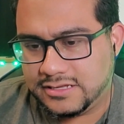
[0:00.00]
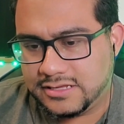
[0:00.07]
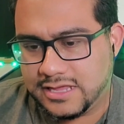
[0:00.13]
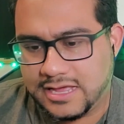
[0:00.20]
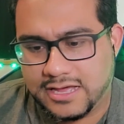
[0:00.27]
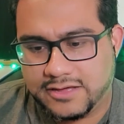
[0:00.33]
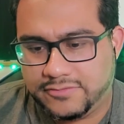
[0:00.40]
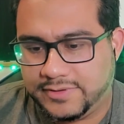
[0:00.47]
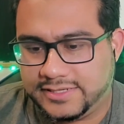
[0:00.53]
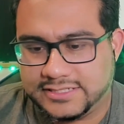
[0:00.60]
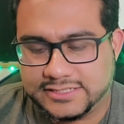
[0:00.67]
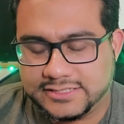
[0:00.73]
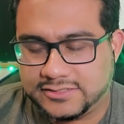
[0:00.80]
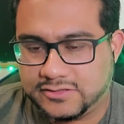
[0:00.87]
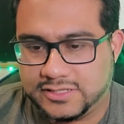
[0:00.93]
Yeah, we
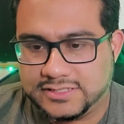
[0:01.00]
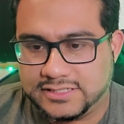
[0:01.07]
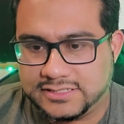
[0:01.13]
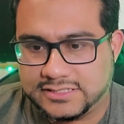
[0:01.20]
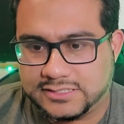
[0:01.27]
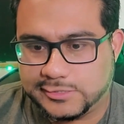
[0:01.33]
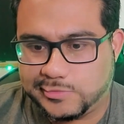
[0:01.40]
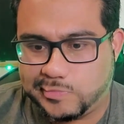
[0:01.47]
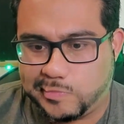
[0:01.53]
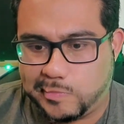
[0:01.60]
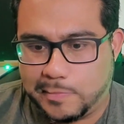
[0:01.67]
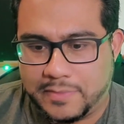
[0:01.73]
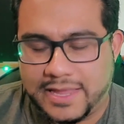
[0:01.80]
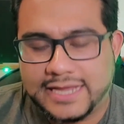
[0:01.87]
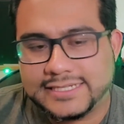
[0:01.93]
just this is
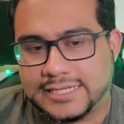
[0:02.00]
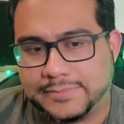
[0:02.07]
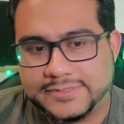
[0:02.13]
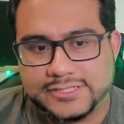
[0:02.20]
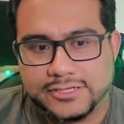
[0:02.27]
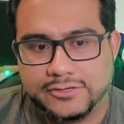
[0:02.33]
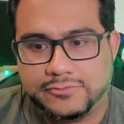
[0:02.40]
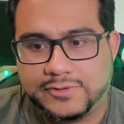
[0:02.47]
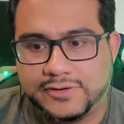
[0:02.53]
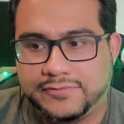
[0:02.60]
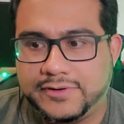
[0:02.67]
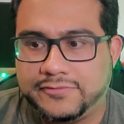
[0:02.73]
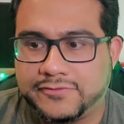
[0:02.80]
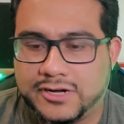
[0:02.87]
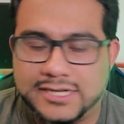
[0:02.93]
next episode where
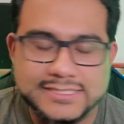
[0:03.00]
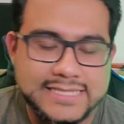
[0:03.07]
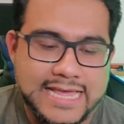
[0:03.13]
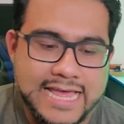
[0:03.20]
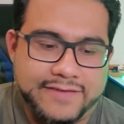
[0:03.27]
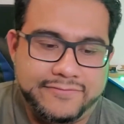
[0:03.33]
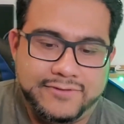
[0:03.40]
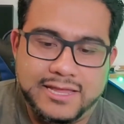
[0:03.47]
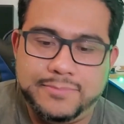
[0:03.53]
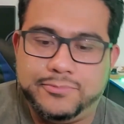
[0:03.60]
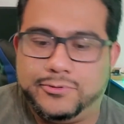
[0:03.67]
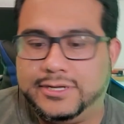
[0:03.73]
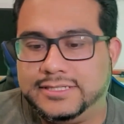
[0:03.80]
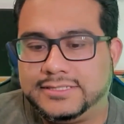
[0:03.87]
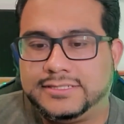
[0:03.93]
we cross crossed the halfway
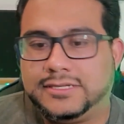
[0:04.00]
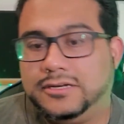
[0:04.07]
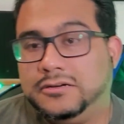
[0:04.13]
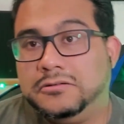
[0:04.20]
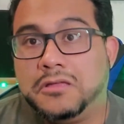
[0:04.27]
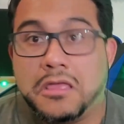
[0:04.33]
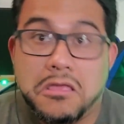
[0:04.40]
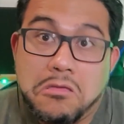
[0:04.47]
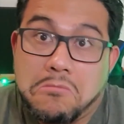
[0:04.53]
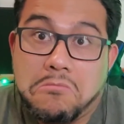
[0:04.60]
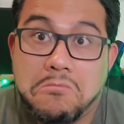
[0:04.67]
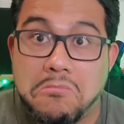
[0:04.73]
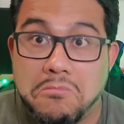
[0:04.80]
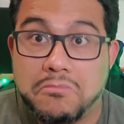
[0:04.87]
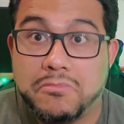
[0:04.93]
point. So
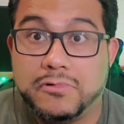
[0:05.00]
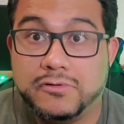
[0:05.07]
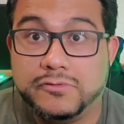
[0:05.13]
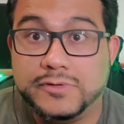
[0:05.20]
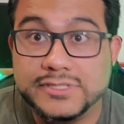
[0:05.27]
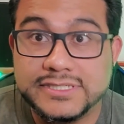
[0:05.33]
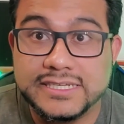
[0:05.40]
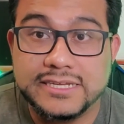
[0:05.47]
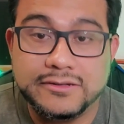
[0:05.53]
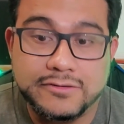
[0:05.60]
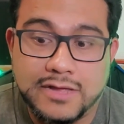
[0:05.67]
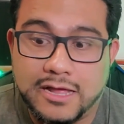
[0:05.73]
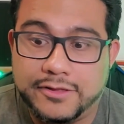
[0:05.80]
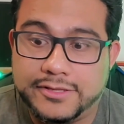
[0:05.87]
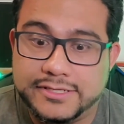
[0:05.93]
we'll see
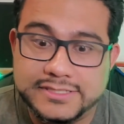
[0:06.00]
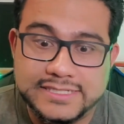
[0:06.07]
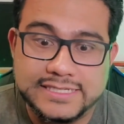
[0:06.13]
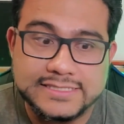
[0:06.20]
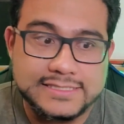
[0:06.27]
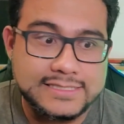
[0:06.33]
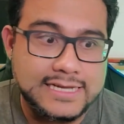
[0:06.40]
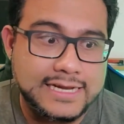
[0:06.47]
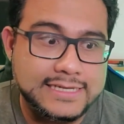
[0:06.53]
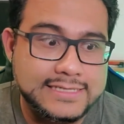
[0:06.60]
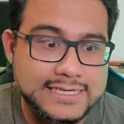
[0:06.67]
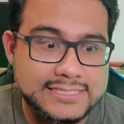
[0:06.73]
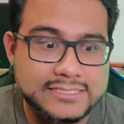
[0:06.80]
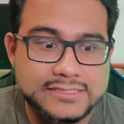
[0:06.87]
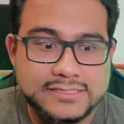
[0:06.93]
how the season kind of
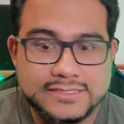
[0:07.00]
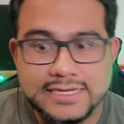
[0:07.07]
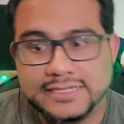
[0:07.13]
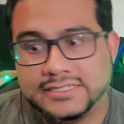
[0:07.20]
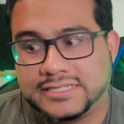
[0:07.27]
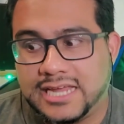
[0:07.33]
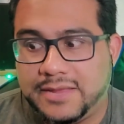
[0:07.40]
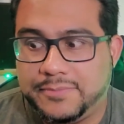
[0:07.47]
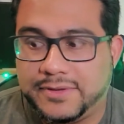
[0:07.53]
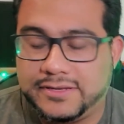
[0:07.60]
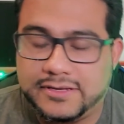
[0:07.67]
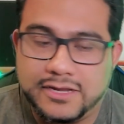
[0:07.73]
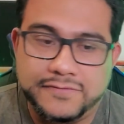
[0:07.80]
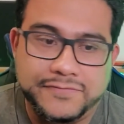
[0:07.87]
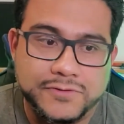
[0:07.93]
takes takes shape
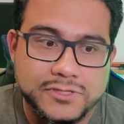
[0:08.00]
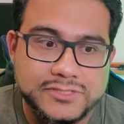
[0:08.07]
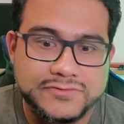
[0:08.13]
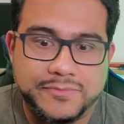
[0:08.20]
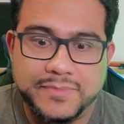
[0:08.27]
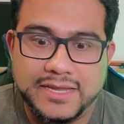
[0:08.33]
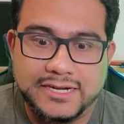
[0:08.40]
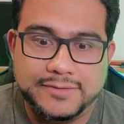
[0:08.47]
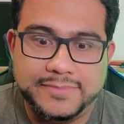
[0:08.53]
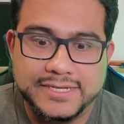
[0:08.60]
and unfolds from there.